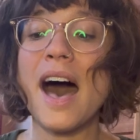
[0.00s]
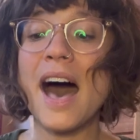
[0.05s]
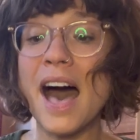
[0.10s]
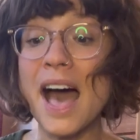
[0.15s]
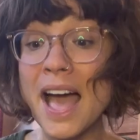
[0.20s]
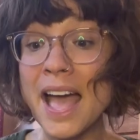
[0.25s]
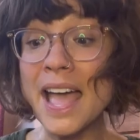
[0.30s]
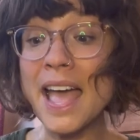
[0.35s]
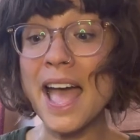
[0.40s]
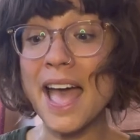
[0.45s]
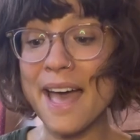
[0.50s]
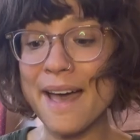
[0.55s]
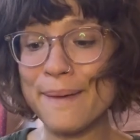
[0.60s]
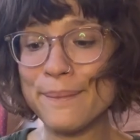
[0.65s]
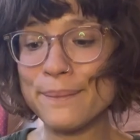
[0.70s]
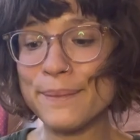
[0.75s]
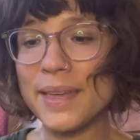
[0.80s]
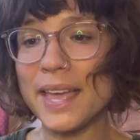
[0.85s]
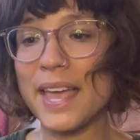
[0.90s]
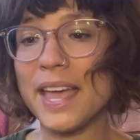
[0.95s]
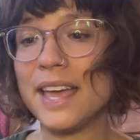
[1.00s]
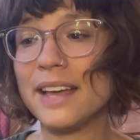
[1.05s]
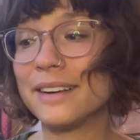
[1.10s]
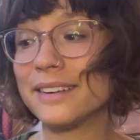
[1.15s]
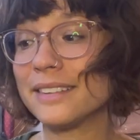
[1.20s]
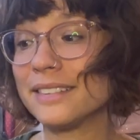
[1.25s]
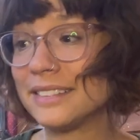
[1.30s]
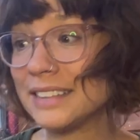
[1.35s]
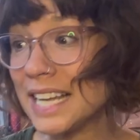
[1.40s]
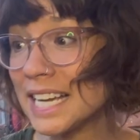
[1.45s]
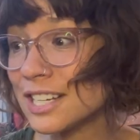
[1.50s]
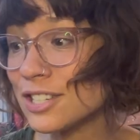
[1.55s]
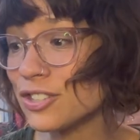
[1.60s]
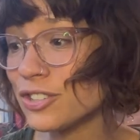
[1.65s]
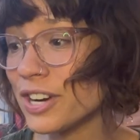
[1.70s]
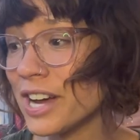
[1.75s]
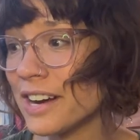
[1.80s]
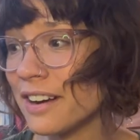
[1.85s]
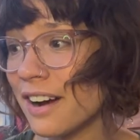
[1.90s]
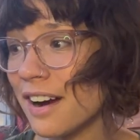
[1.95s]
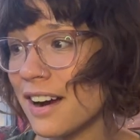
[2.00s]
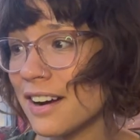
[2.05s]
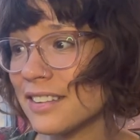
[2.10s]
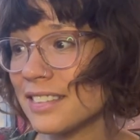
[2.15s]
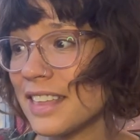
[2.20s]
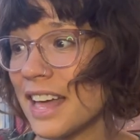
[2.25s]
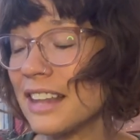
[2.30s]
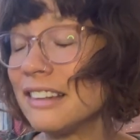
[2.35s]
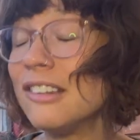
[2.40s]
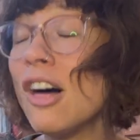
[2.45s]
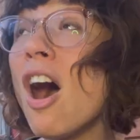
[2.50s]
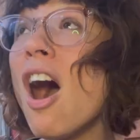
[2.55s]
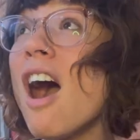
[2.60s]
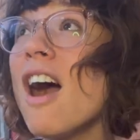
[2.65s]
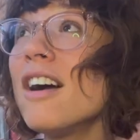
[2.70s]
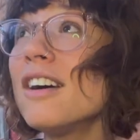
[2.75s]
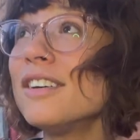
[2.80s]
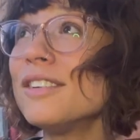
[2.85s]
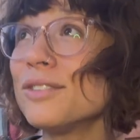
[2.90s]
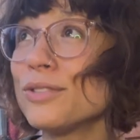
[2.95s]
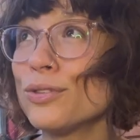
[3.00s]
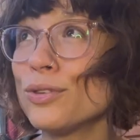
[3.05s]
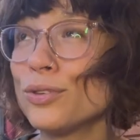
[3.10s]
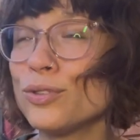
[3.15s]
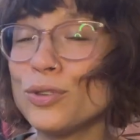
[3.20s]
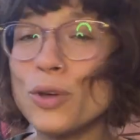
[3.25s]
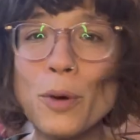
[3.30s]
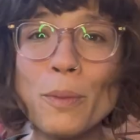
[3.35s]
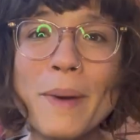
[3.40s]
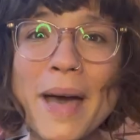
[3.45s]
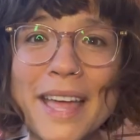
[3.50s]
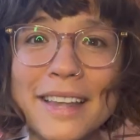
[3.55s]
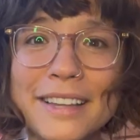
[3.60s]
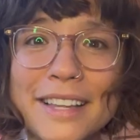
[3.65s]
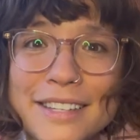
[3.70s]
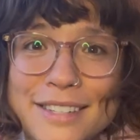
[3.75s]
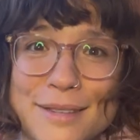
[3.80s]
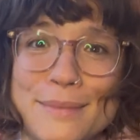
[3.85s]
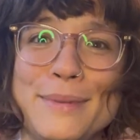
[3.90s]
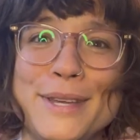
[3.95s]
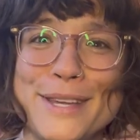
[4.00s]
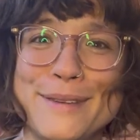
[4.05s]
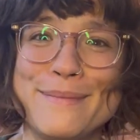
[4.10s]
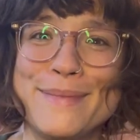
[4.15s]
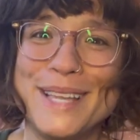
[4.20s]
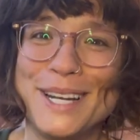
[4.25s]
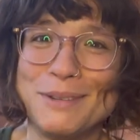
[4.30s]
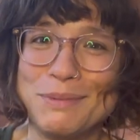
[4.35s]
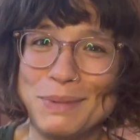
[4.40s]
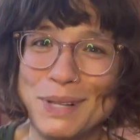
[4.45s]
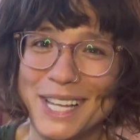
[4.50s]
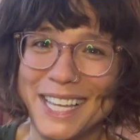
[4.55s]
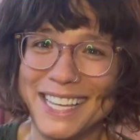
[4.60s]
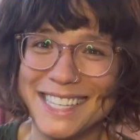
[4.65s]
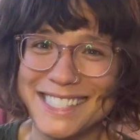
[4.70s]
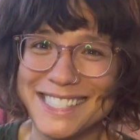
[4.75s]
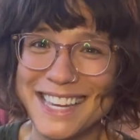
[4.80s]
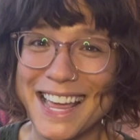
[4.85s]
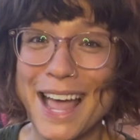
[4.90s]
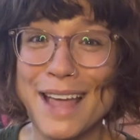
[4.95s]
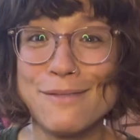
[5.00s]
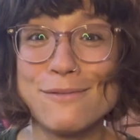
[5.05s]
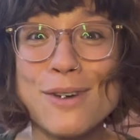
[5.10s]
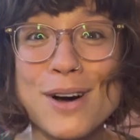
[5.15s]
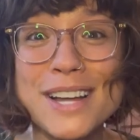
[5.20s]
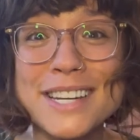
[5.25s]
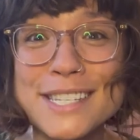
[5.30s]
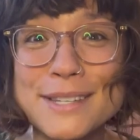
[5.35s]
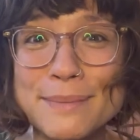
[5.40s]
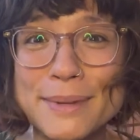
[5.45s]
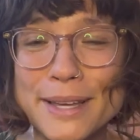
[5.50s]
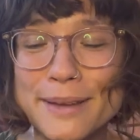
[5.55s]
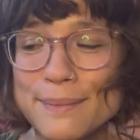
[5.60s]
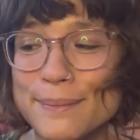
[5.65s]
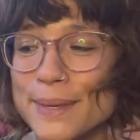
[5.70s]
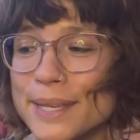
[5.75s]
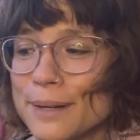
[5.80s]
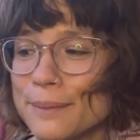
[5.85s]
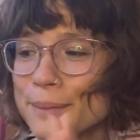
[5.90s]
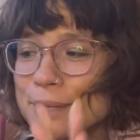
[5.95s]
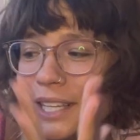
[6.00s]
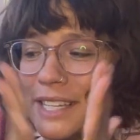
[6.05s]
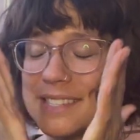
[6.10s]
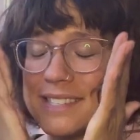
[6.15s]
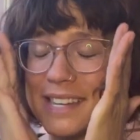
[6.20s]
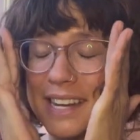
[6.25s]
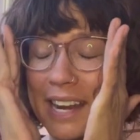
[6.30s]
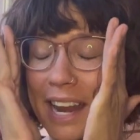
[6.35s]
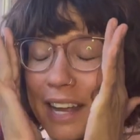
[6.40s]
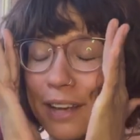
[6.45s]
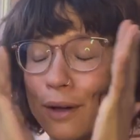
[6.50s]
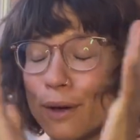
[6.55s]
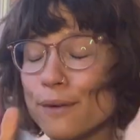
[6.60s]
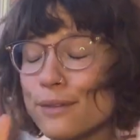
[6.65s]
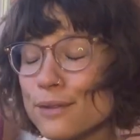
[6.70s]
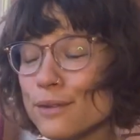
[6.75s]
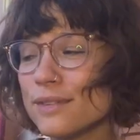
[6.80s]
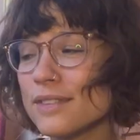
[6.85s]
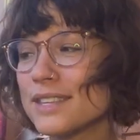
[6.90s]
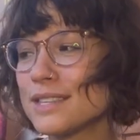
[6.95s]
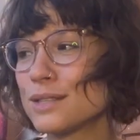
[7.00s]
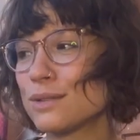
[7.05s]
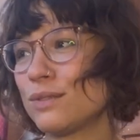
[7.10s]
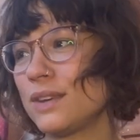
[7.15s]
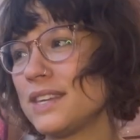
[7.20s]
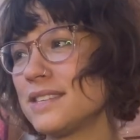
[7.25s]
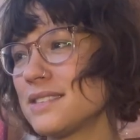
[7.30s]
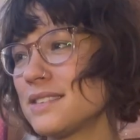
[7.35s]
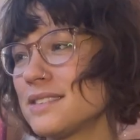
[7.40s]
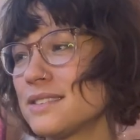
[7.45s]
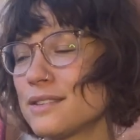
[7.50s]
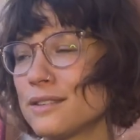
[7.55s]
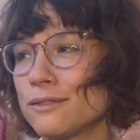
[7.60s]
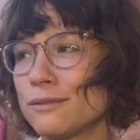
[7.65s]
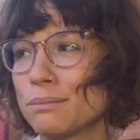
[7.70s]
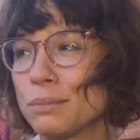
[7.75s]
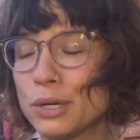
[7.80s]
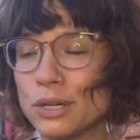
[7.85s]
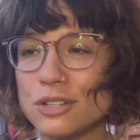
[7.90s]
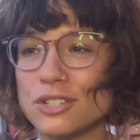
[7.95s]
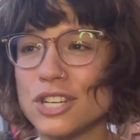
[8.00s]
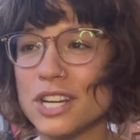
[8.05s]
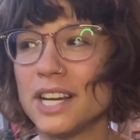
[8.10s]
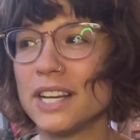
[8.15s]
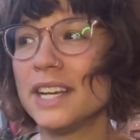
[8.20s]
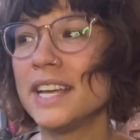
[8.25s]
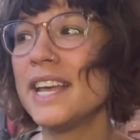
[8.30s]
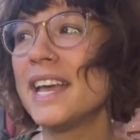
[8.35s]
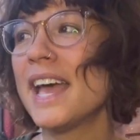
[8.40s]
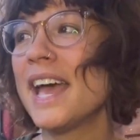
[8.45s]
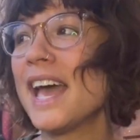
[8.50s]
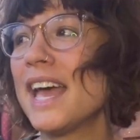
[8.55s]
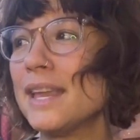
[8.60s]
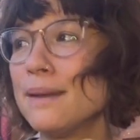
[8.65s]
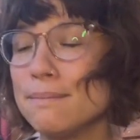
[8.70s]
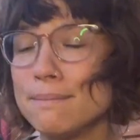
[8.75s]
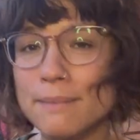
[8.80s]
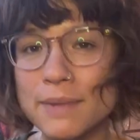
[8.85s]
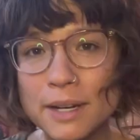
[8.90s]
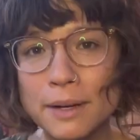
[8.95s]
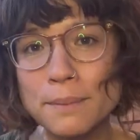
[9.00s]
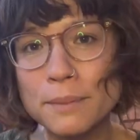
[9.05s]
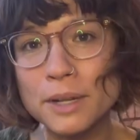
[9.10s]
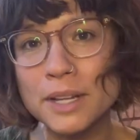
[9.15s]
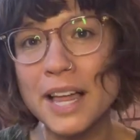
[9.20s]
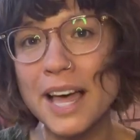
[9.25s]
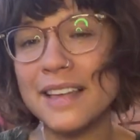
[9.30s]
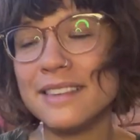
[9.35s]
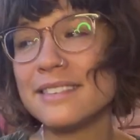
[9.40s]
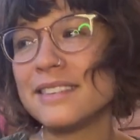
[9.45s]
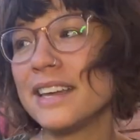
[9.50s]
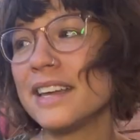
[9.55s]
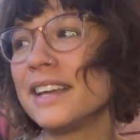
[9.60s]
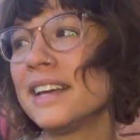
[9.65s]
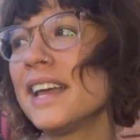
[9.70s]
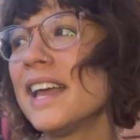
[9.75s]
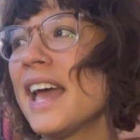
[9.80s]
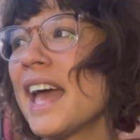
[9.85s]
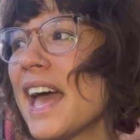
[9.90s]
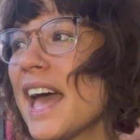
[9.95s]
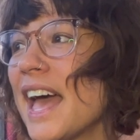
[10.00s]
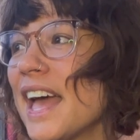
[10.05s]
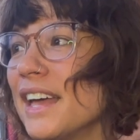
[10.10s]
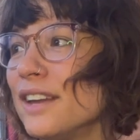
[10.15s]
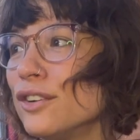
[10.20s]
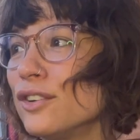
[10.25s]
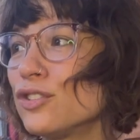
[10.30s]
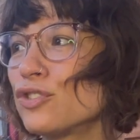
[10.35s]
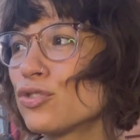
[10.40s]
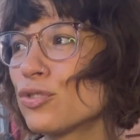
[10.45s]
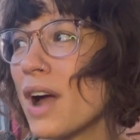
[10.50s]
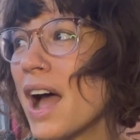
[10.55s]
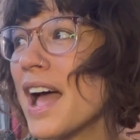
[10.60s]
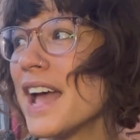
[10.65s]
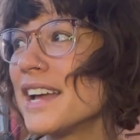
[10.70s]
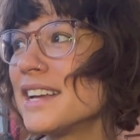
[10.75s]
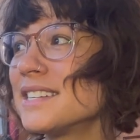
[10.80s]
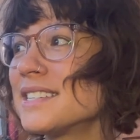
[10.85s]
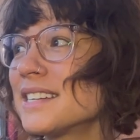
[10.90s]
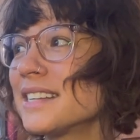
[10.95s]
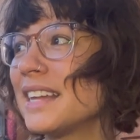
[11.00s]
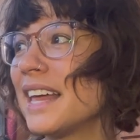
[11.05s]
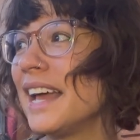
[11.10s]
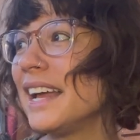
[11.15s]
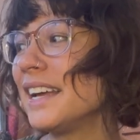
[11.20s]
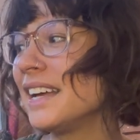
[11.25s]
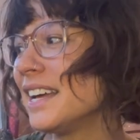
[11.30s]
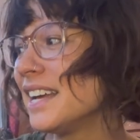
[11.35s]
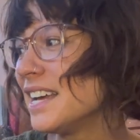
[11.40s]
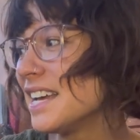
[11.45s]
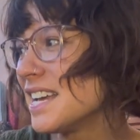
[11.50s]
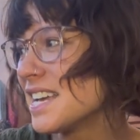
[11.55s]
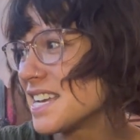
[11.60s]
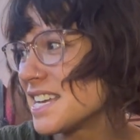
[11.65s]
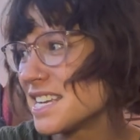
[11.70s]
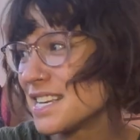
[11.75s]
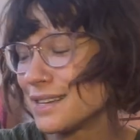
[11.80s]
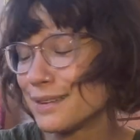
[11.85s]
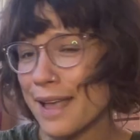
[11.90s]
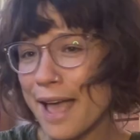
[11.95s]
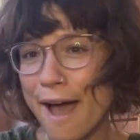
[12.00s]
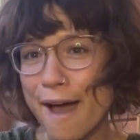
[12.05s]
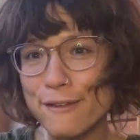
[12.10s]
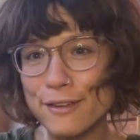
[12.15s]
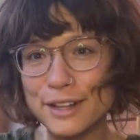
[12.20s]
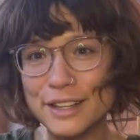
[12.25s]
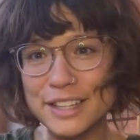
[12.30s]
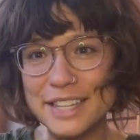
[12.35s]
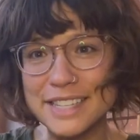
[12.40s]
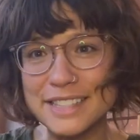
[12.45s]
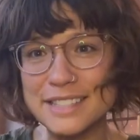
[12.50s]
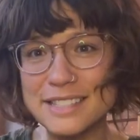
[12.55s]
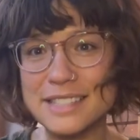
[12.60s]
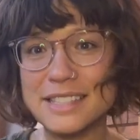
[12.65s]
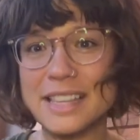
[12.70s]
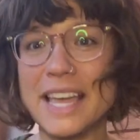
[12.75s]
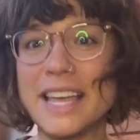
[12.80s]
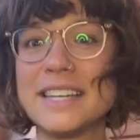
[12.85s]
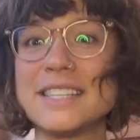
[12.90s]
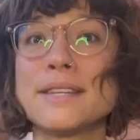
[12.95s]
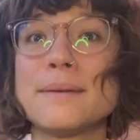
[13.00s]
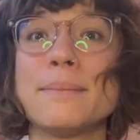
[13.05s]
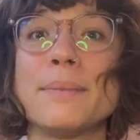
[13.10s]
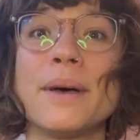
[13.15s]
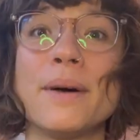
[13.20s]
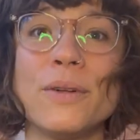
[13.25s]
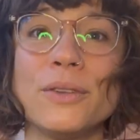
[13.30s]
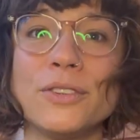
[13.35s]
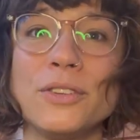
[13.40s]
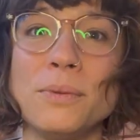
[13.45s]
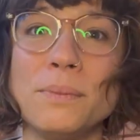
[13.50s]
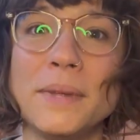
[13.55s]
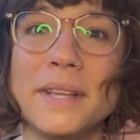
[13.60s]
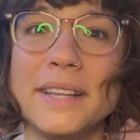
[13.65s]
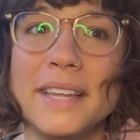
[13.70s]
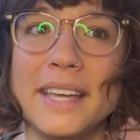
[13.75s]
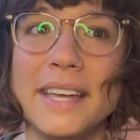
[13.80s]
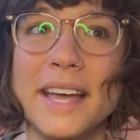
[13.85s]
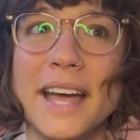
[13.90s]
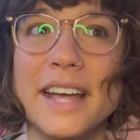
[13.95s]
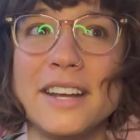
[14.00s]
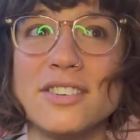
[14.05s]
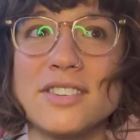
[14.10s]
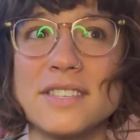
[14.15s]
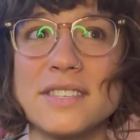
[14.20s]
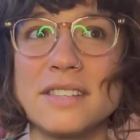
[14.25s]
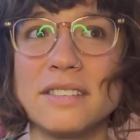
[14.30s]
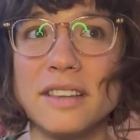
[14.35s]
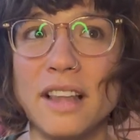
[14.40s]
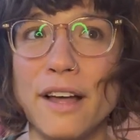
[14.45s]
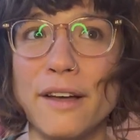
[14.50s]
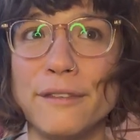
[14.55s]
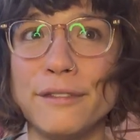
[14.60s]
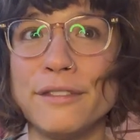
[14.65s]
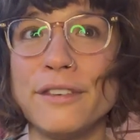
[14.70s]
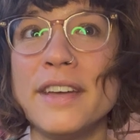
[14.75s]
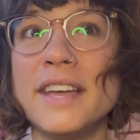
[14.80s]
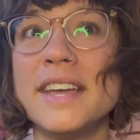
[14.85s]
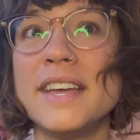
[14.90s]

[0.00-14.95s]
I am a collector at heart that longs so badly to be a minimalist. I want to be a minimalist and I go through these phases of purging and minimalizing and trying to like have a clean slate, but ultimately I just love